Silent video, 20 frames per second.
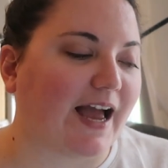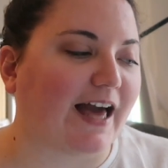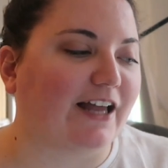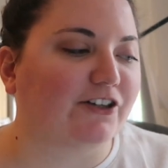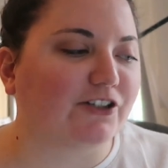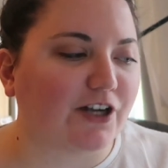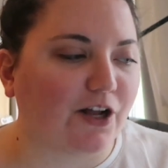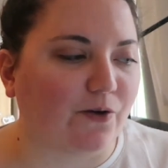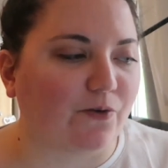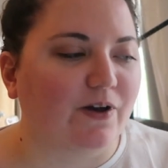
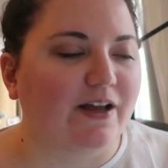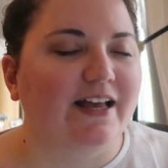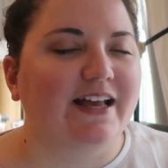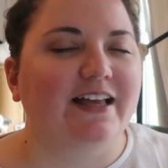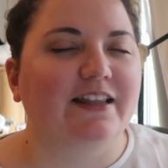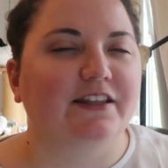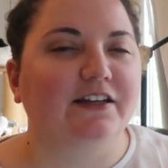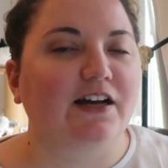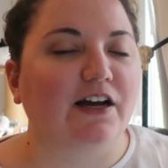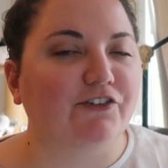I don't know.
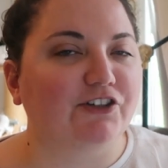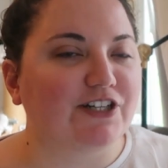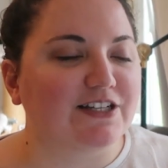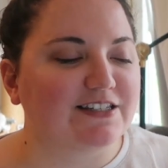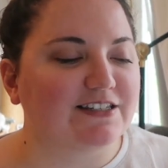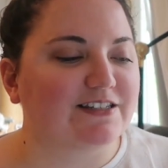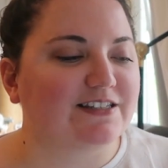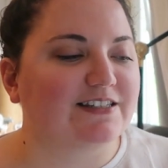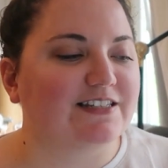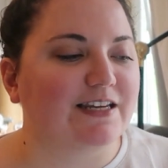The cover
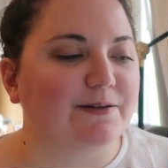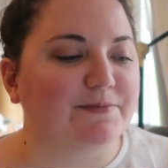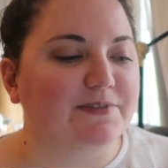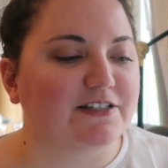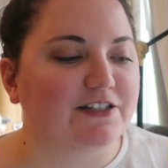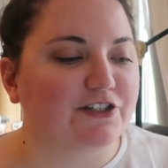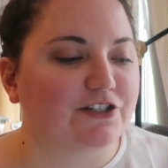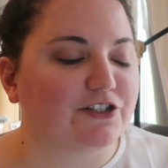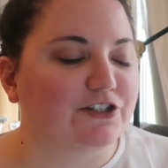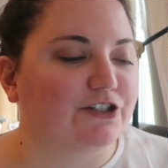doesn't seem
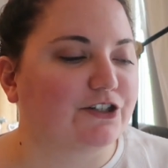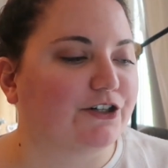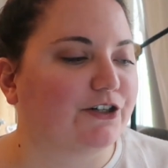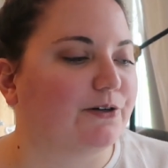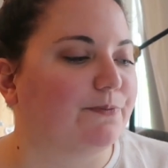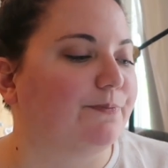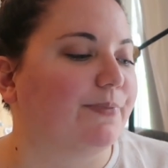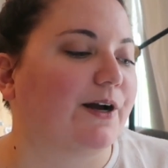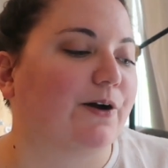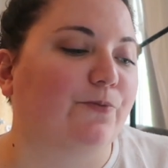
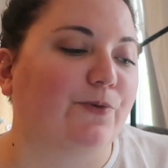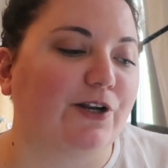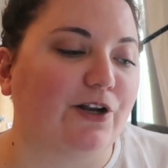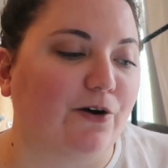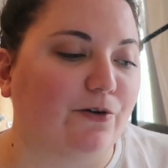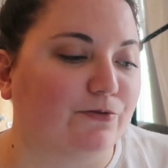sinister, but we